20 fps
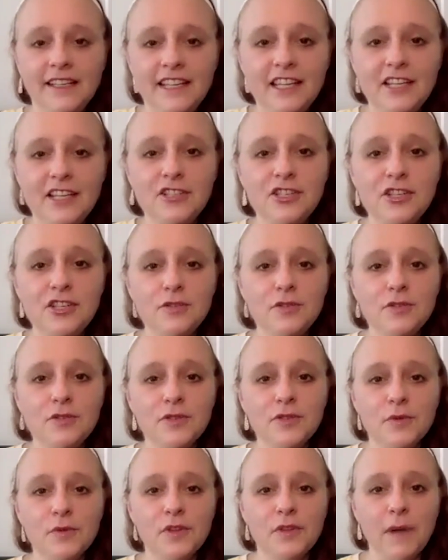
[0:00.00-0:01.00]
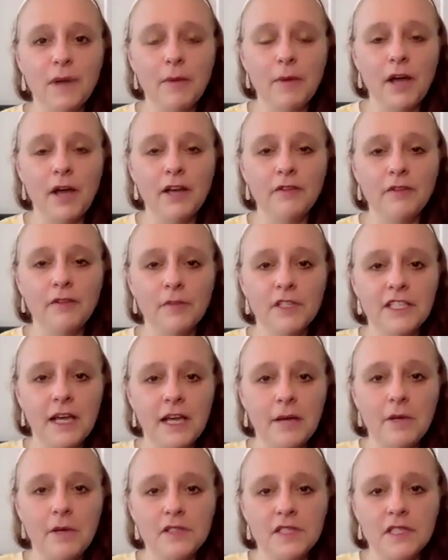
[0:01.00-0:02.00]
issues with my body from the
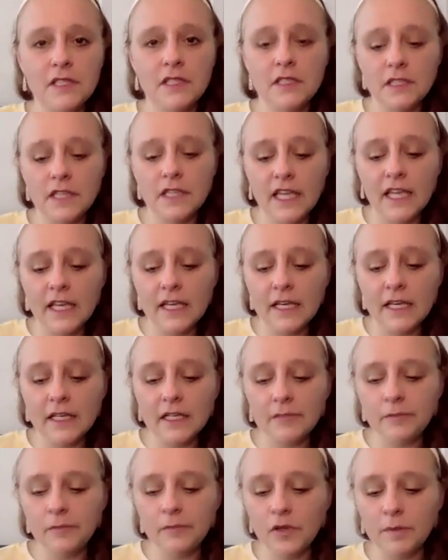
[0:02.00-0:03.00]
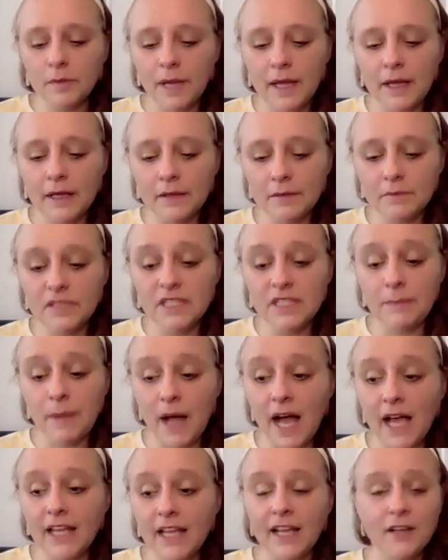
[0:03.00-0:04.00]
time I was a little kid with my
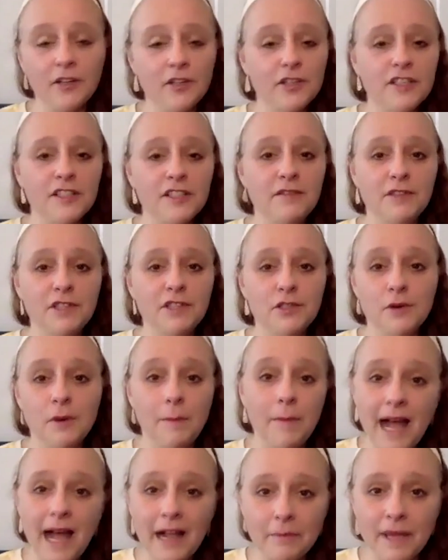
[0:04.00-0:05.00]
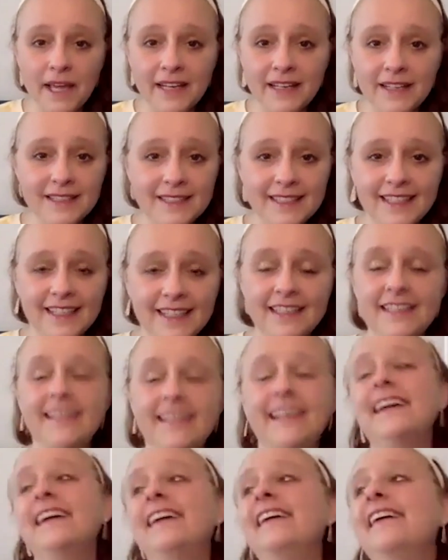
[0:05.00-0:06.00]
spine. I couldn't even do a back bend as a kid.
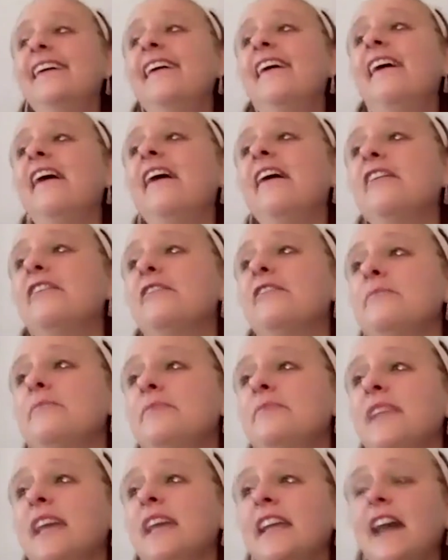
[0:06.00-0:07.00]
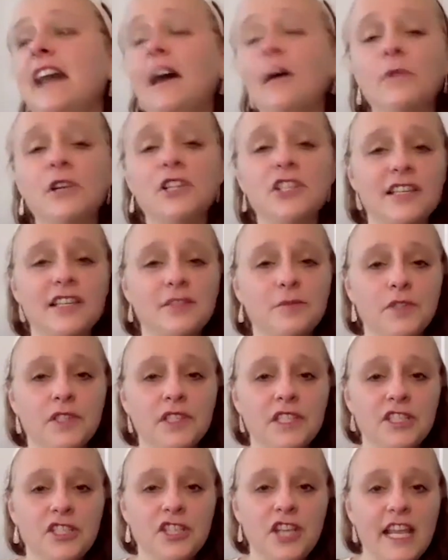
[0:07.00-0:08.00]
And how much has
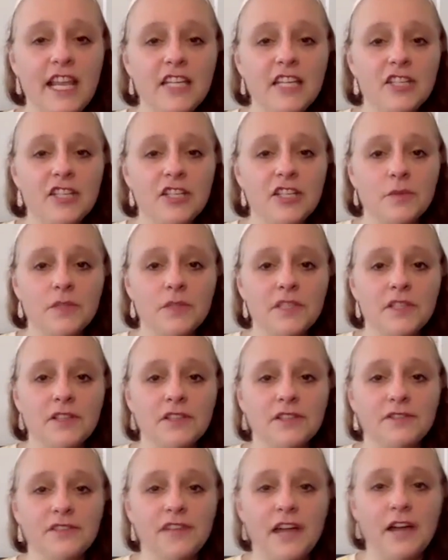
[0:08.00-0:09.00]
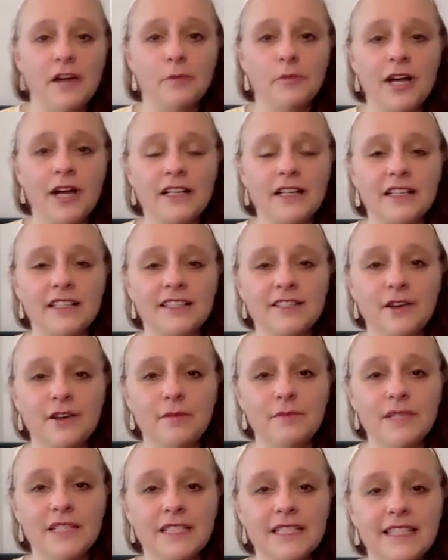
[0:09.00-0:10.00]
really changed as a result of chiropractic. So
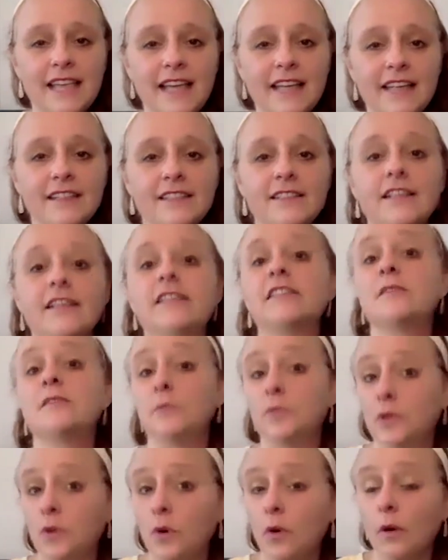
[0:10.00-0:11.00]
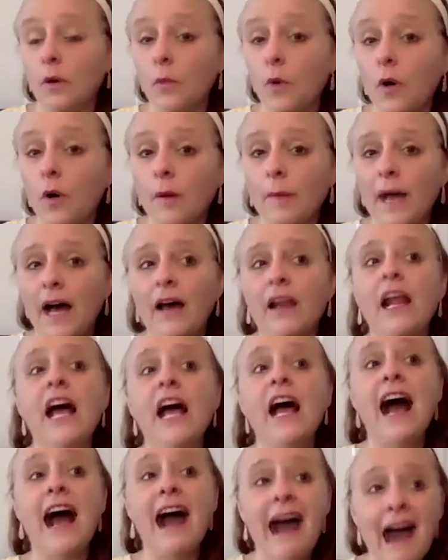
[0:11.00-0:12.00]
I'm excited to explore more about
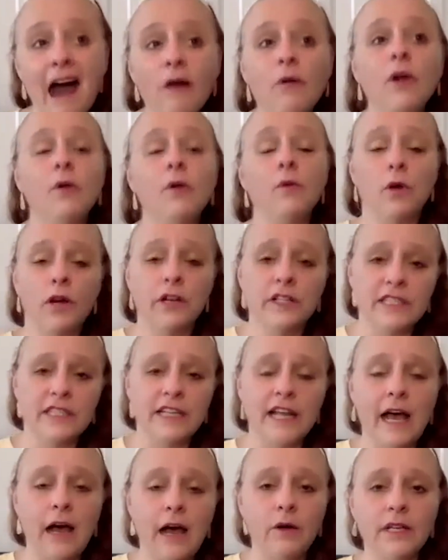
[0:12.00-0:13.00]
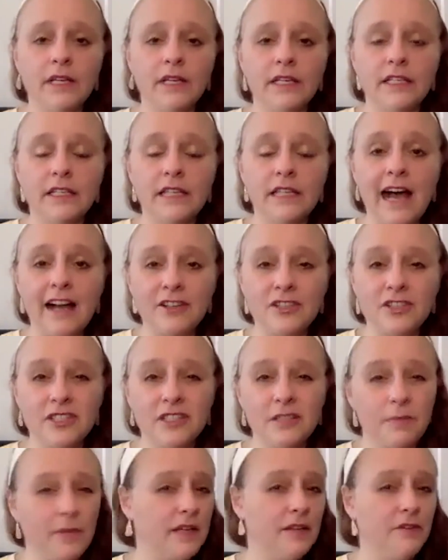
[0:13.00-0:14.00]
how it works and how it can
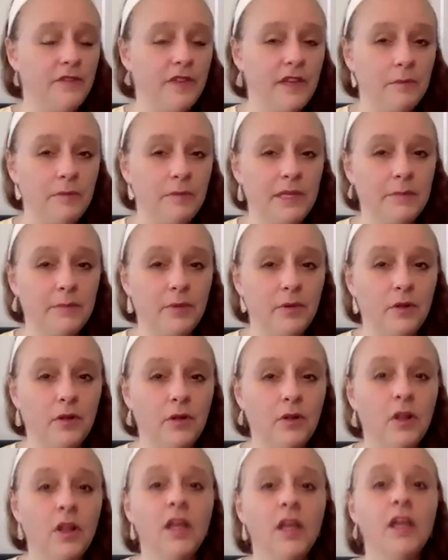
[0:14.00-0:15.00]
actually benefit people